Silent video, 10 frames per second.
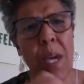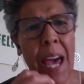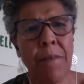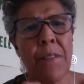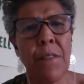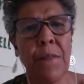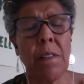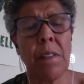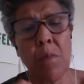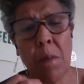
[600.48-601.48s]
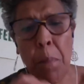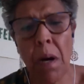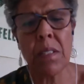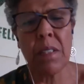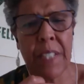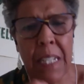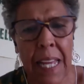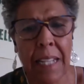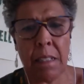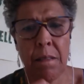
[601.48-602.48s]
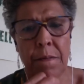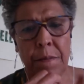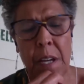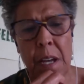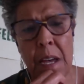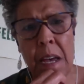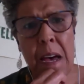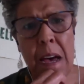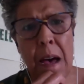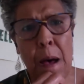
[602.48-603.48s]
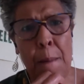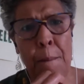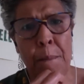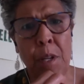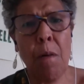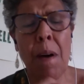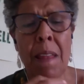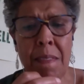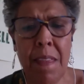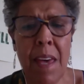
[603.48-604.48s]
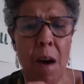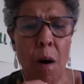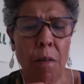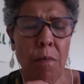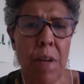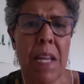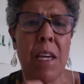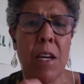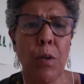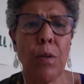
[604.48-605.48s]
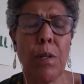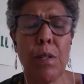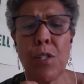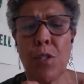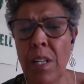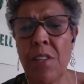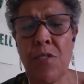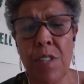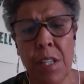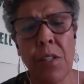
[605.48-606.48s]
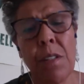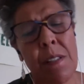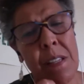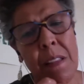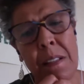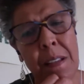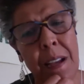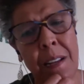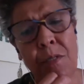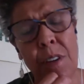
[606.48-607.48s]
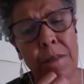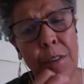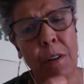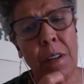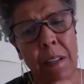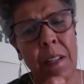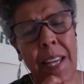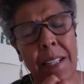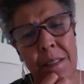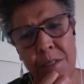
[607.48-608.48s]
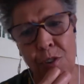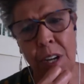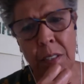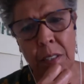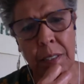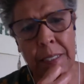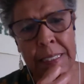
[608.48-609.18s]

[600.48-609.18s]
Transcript: We have to feel that we're part of a collective. You know, and they are really good, solid traditions in this country of collective struggle.